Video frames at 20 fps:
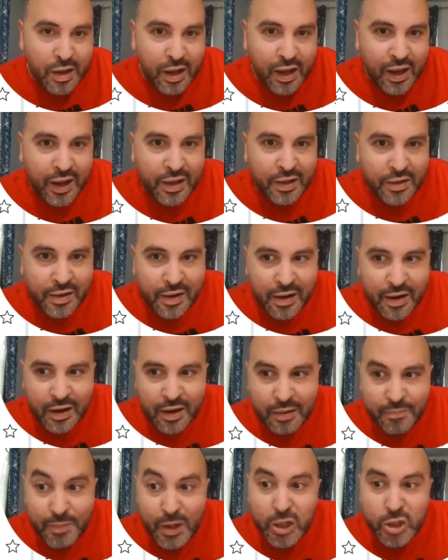and
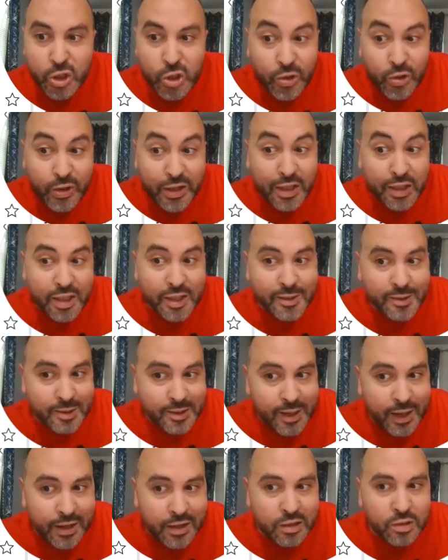make sure you get these
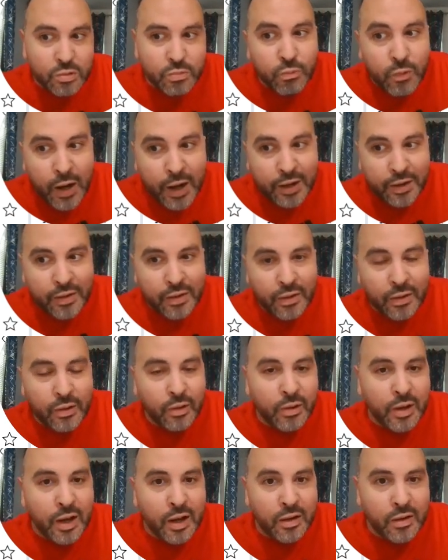settings right,
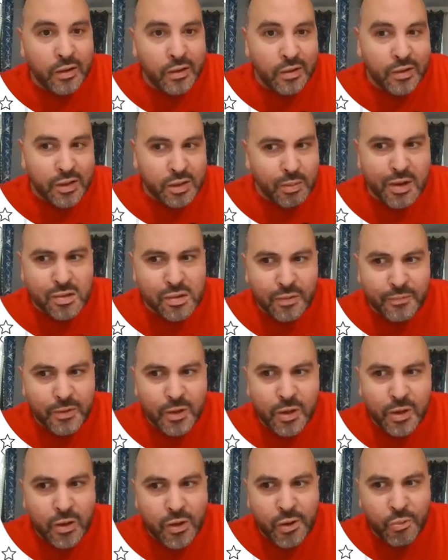okay? Especially if you
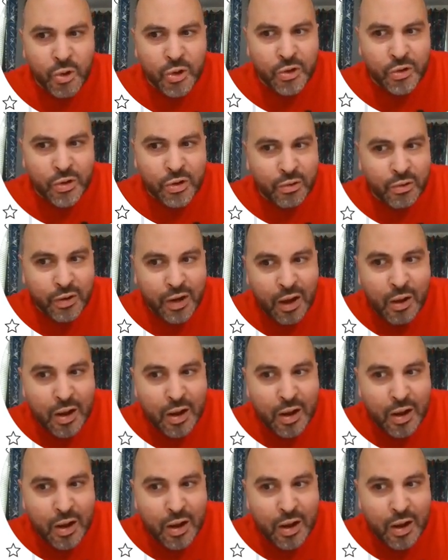don't know what you're doing,